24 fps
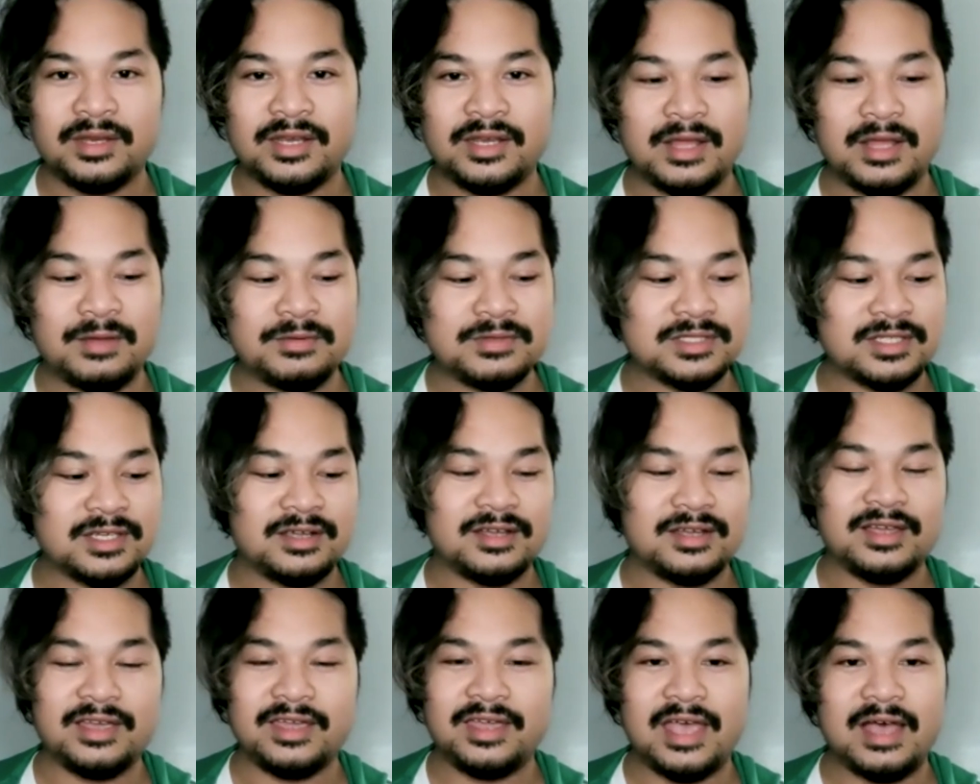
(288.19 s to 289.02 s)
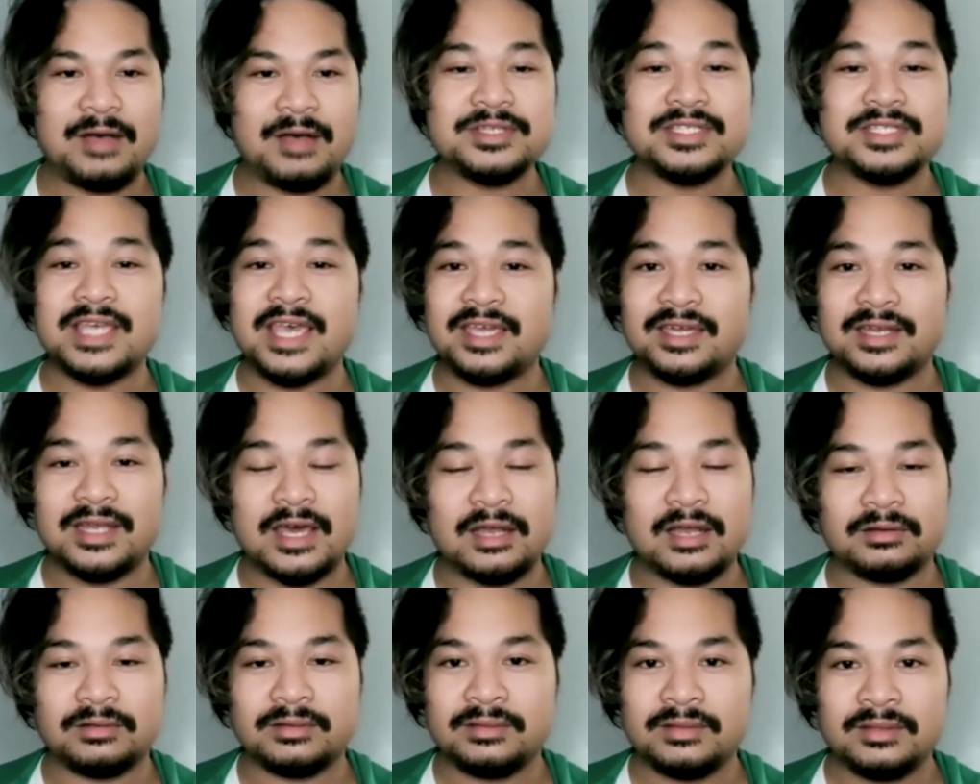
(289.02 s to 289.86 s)
And I was hanging
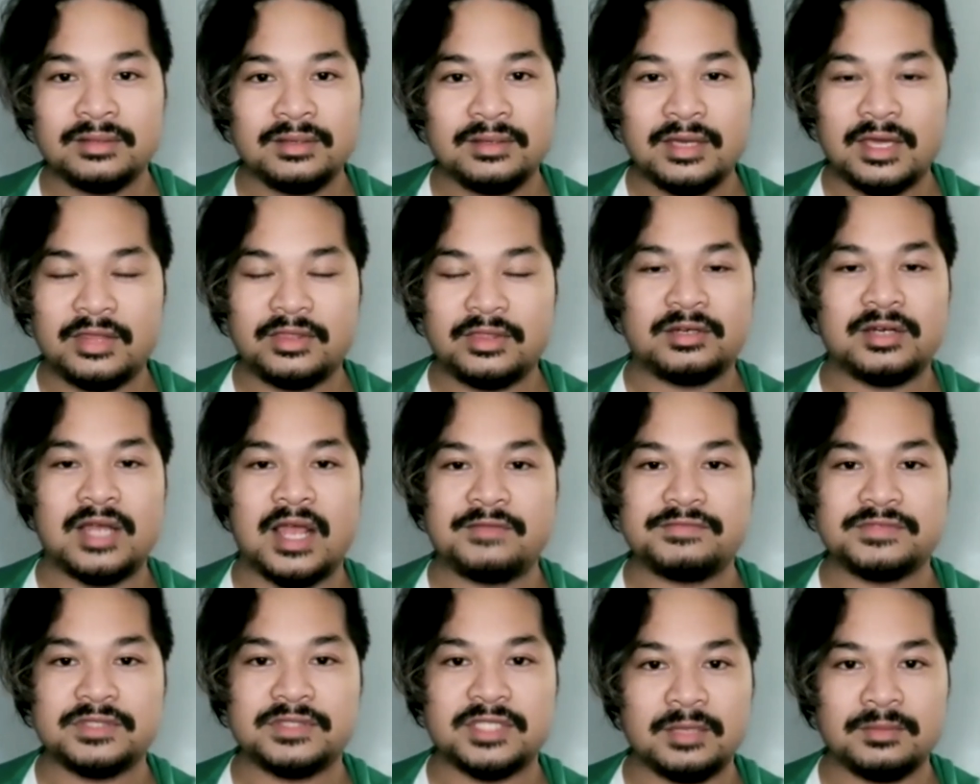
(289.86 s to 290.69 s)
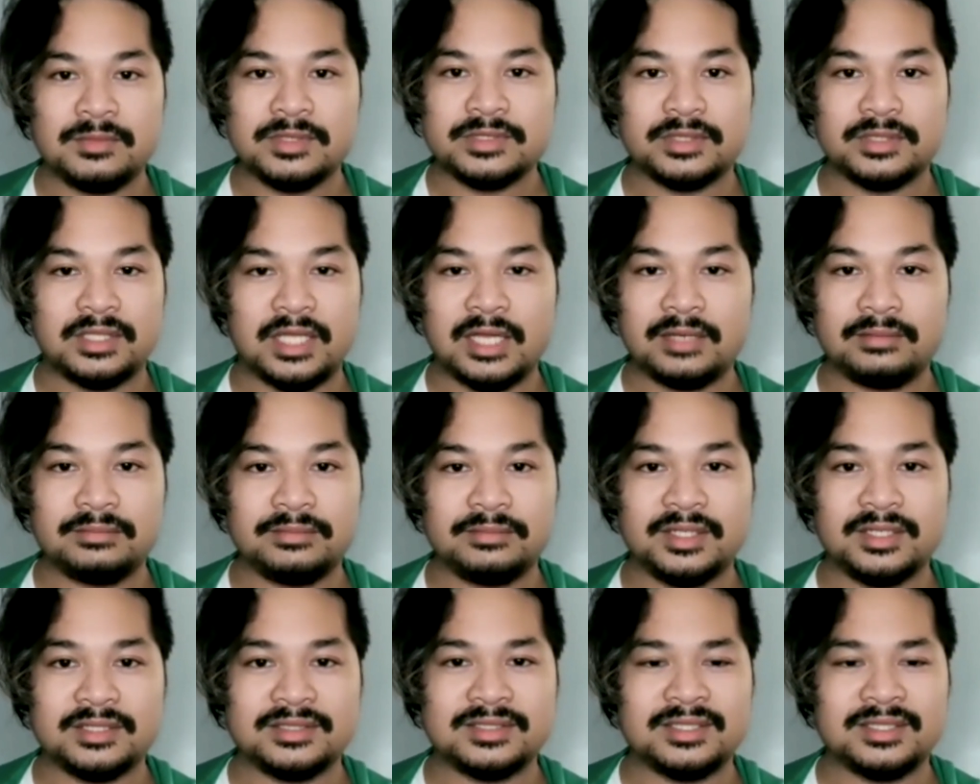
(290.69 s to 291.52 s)
out at the crafts tables a lot
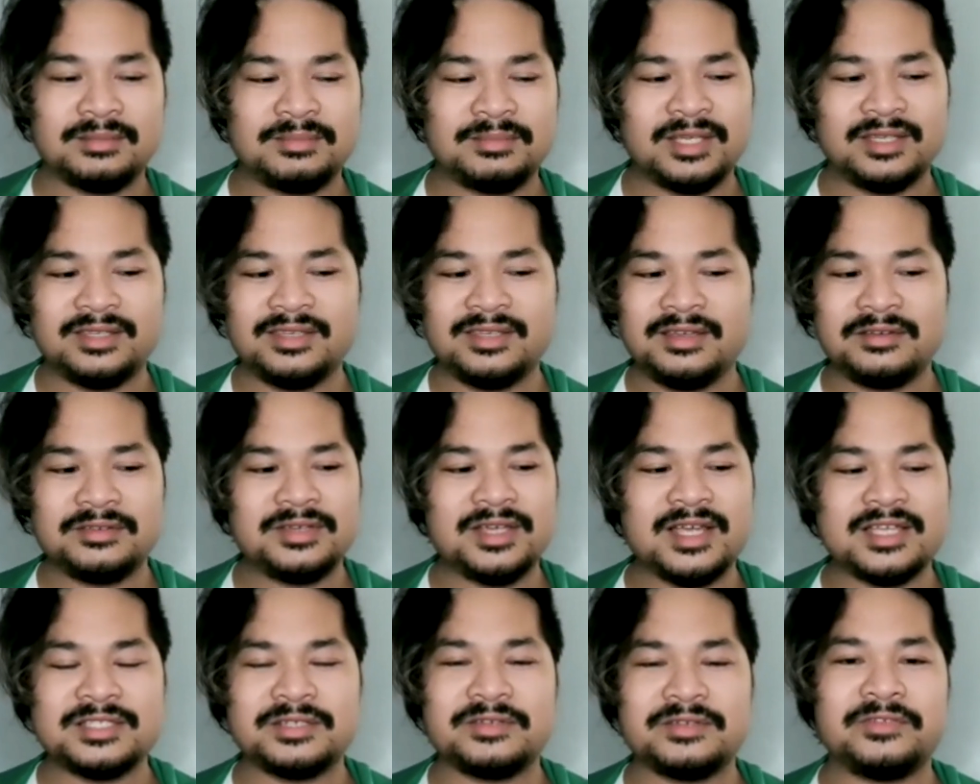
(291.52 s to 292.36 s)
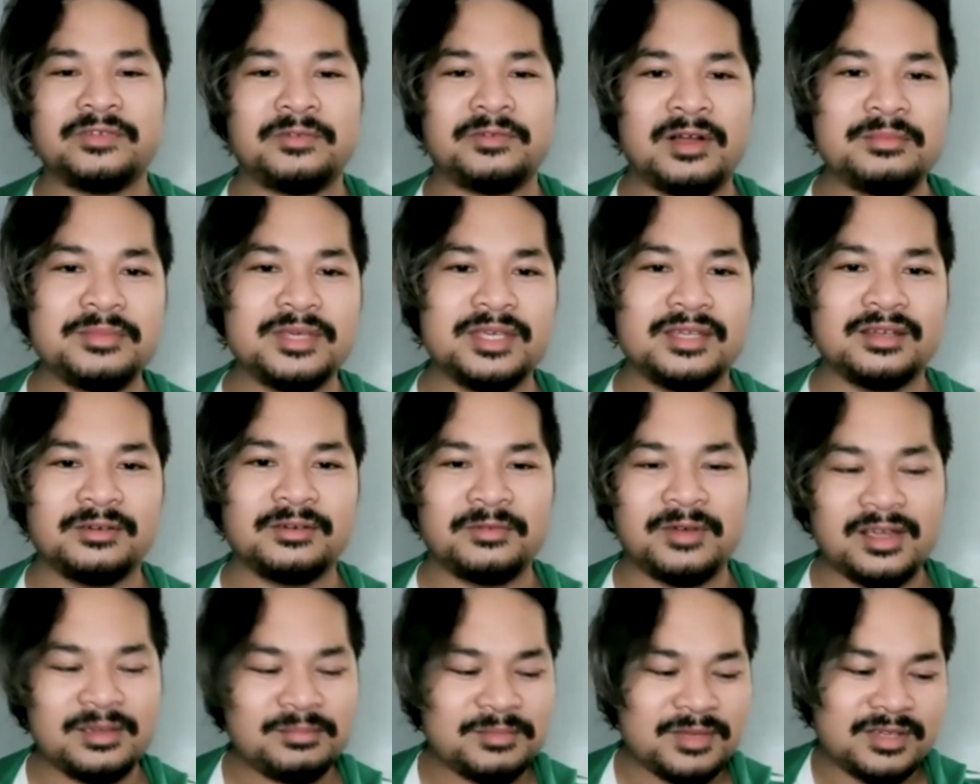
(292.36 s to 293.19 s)
because I'm like, yo, you guys don't even want me here.
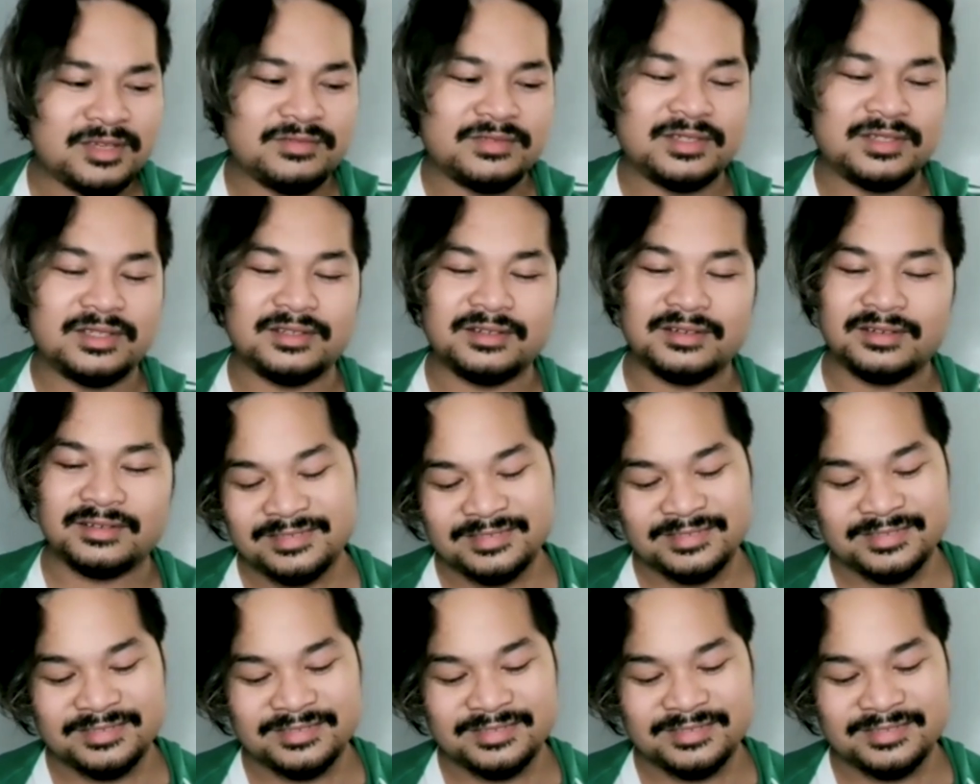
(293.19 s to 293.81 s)
Why am I even here?